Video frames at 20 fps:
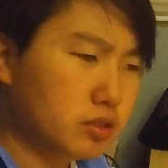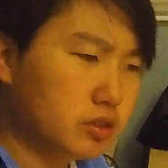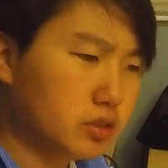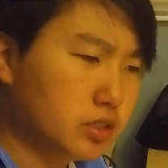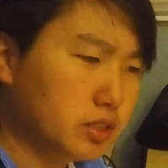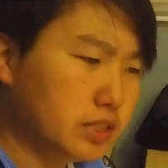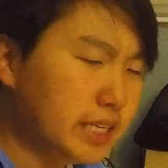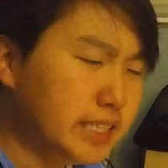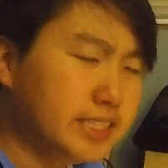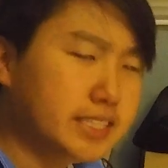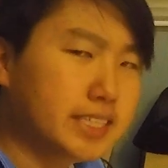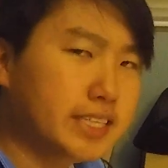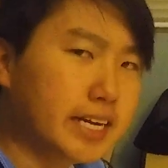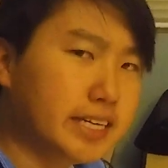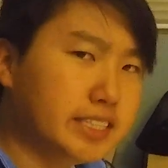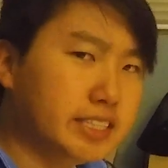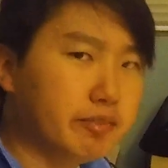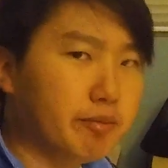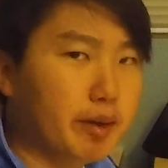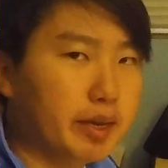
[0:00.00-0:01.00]
changed
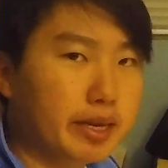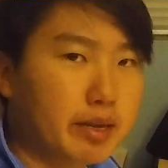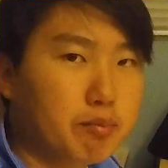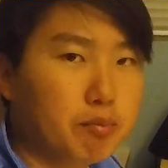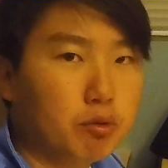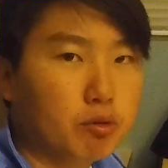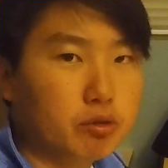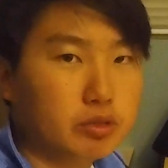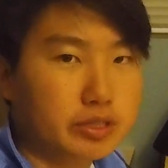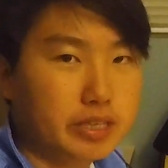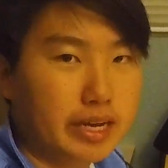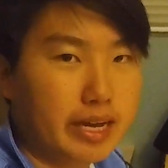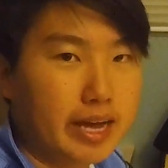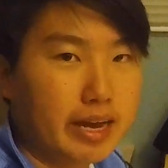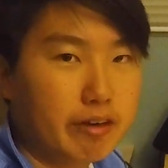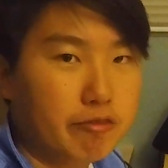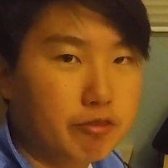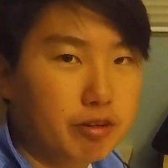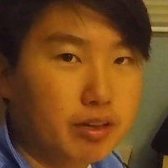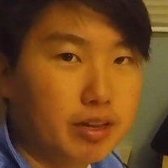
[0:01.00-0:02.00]
tension my gimbals, I
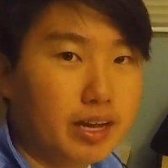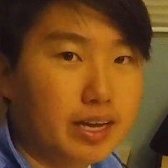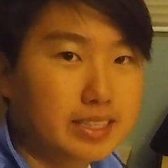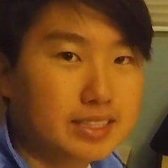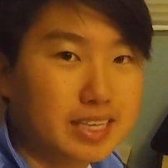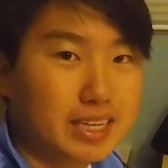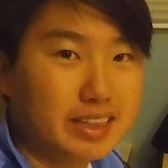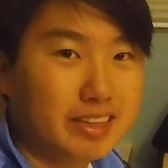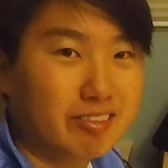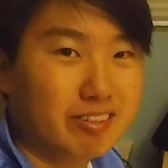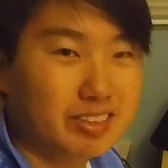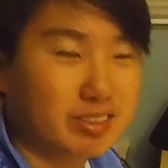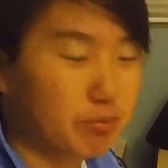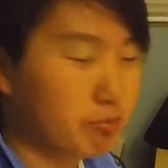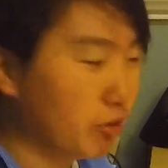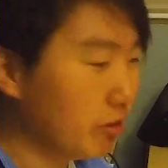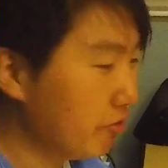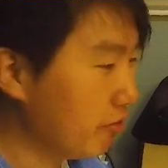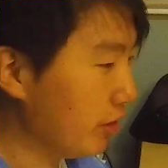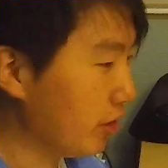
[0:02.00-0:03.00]
kind of realized that there were
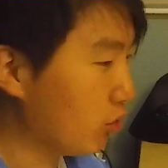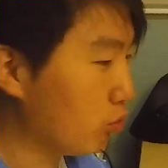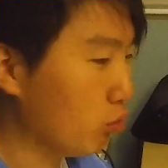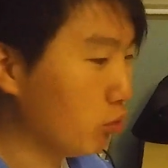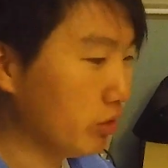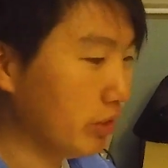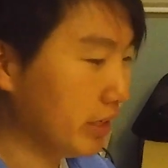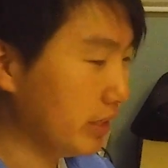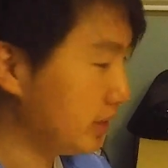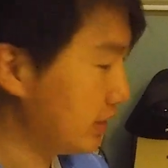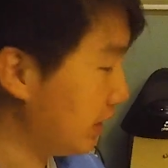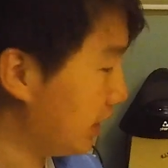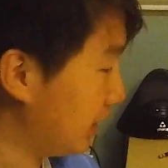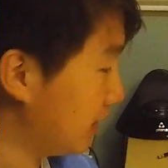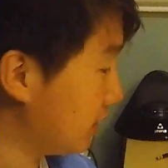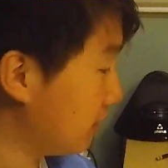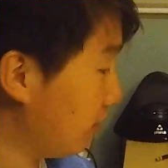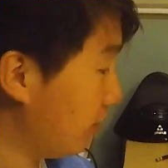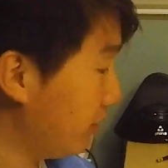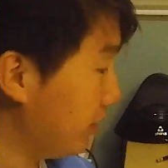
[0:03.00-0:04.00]
some really, really cool things that I
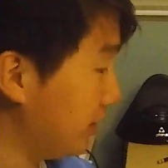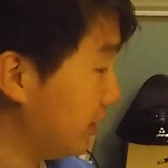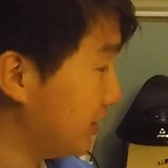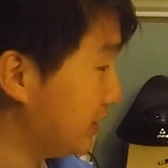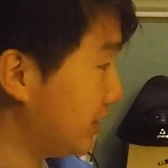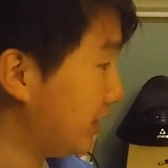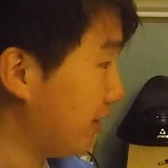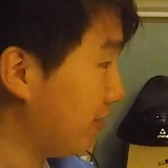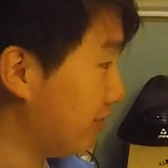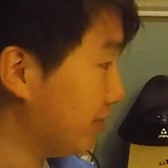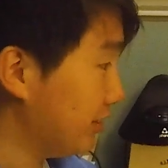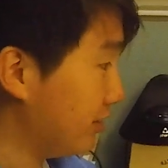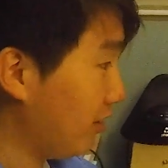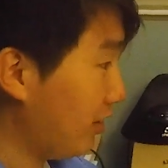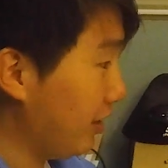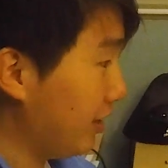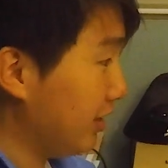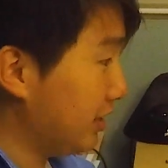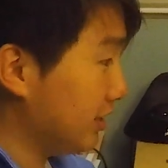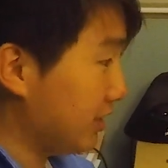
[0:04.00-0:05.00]
saw in this that was
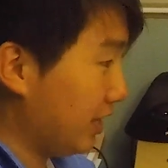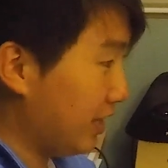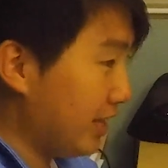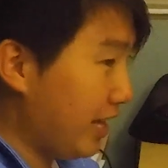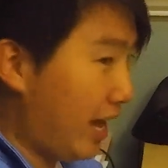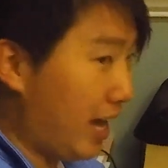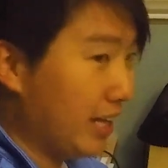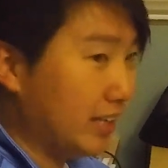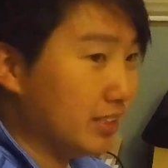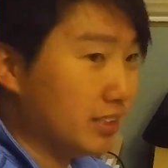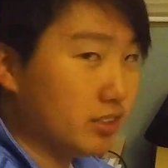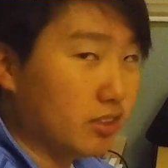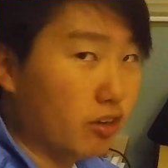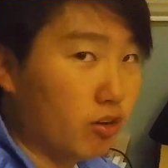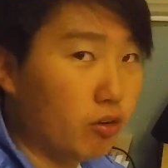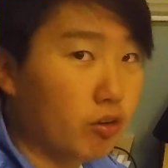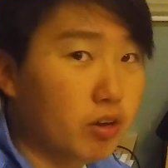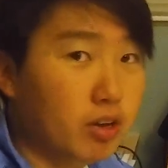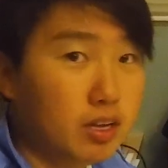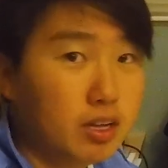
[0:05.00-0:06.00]
not inside that.
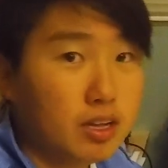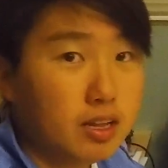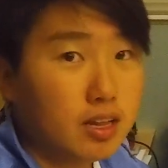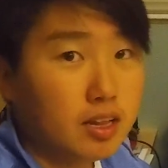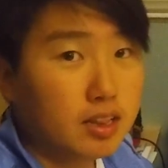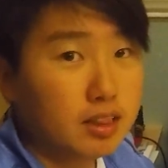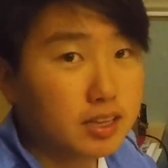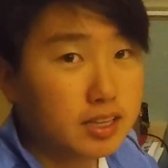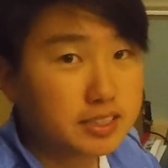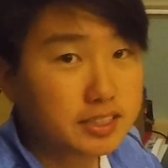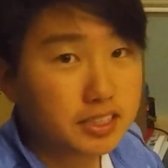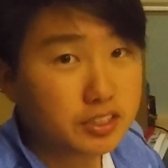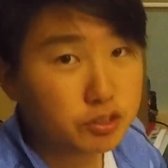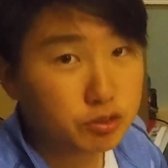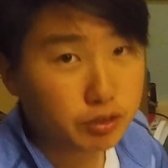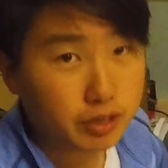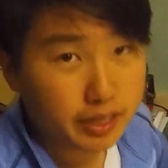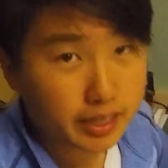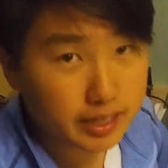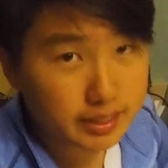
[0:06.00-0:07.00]
So let's get
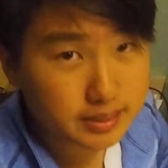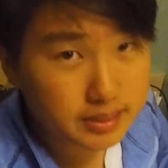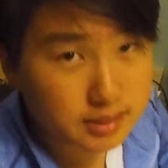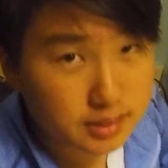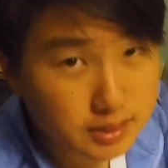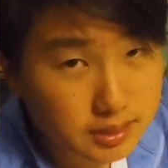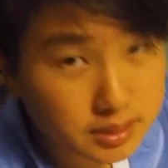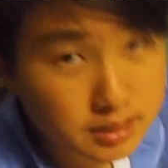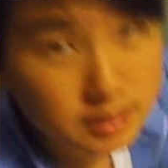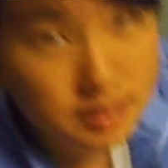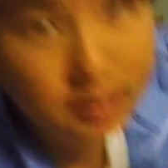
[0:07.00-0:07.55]
to it, I guess.